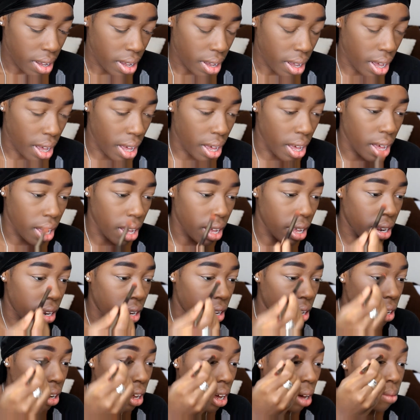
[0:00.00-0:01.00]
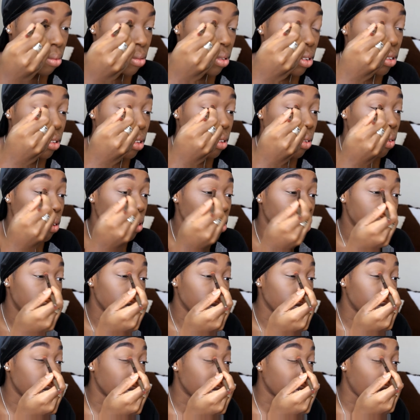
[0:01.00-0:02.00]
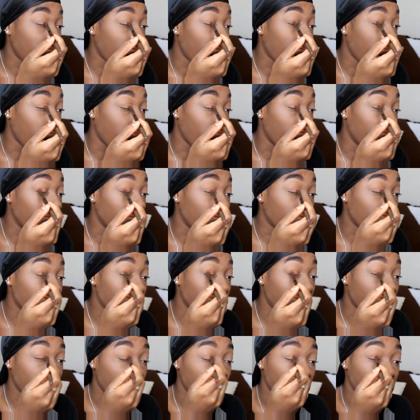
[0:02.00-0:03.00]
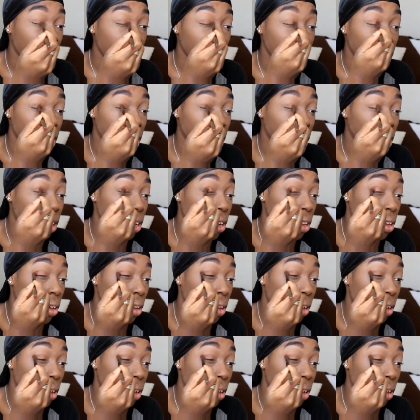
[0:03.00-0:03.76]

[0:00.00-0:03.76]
and I'm just going to put that all over my eyelid.